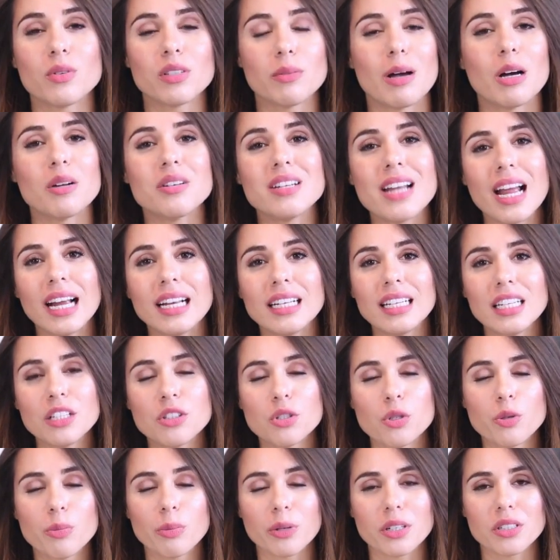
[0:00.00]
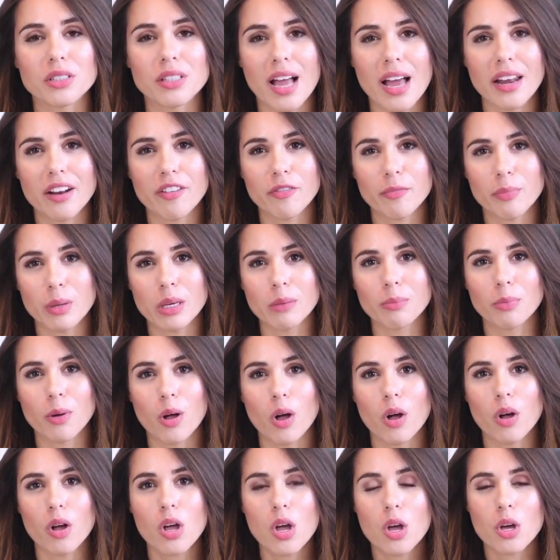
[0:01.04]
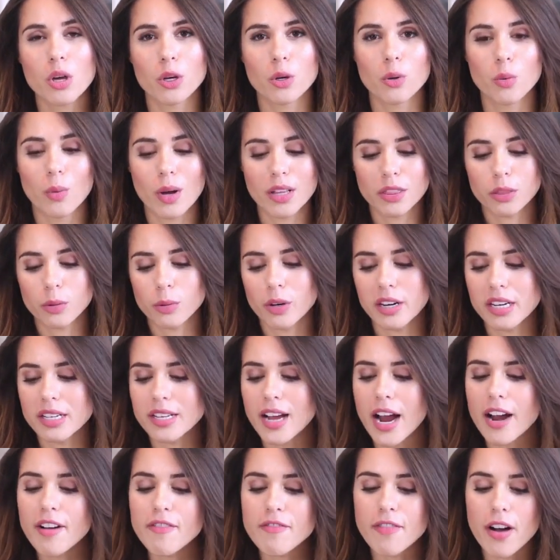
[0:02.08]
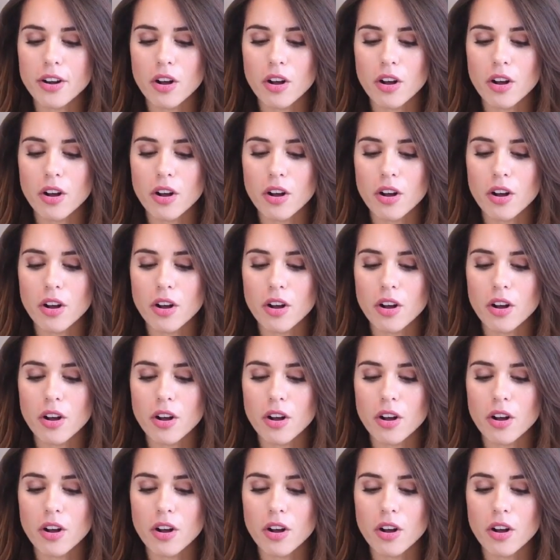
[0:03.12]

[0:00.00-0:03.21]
was about 92% of people who went through our entire